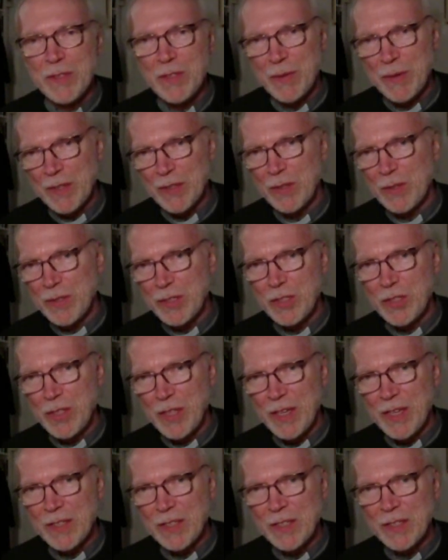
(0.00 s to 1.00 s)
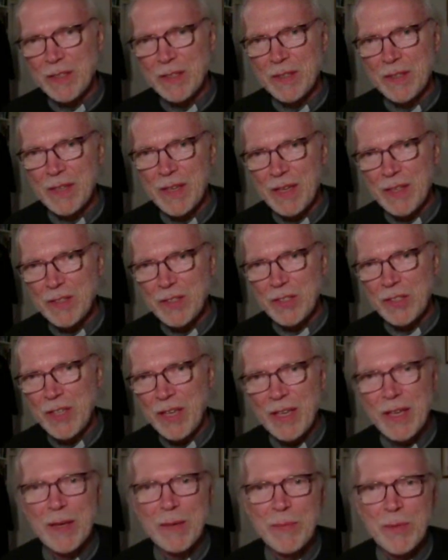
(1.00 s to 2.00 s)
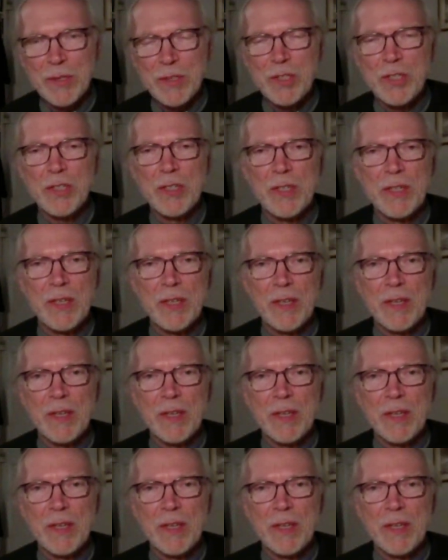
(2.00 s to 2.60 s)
to acknowledge that and to say how much